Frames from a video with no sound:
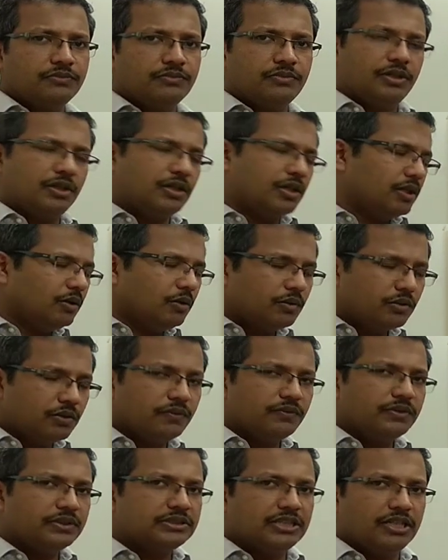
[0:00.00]
There are a lot
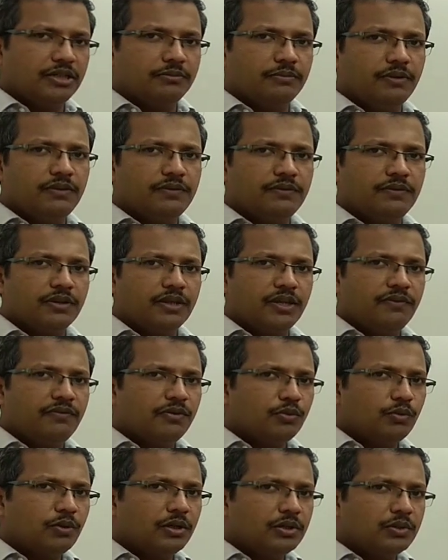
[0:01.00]
of examples. If
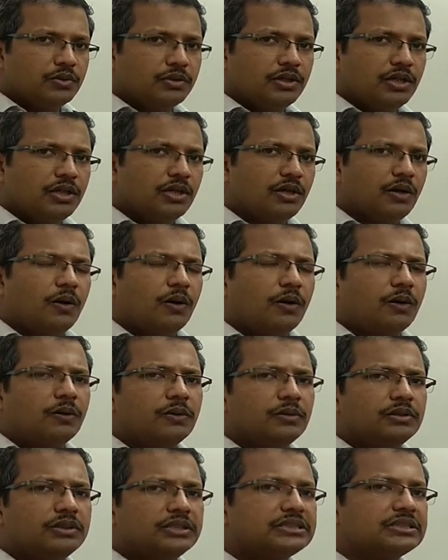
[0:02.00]
you want to learn
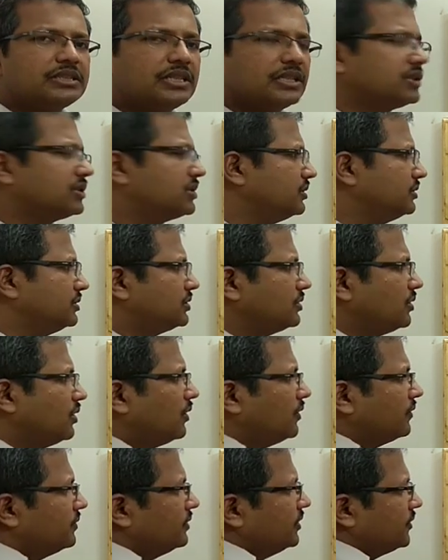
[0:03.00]
all the structures
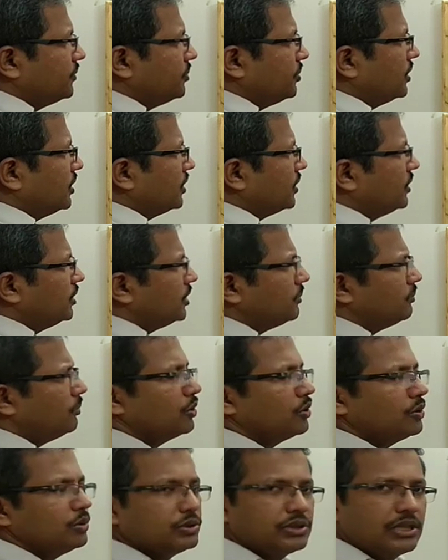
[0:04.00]
of this particular
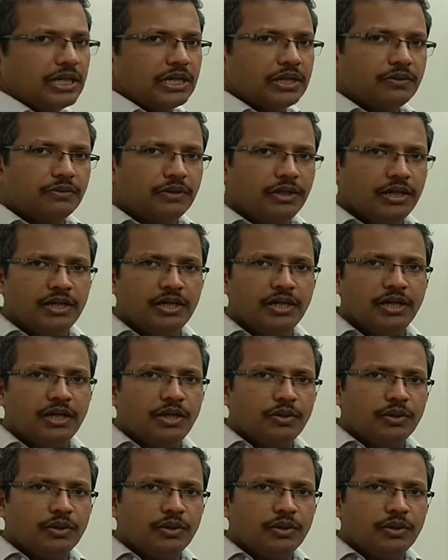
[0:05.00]
monosaccharide,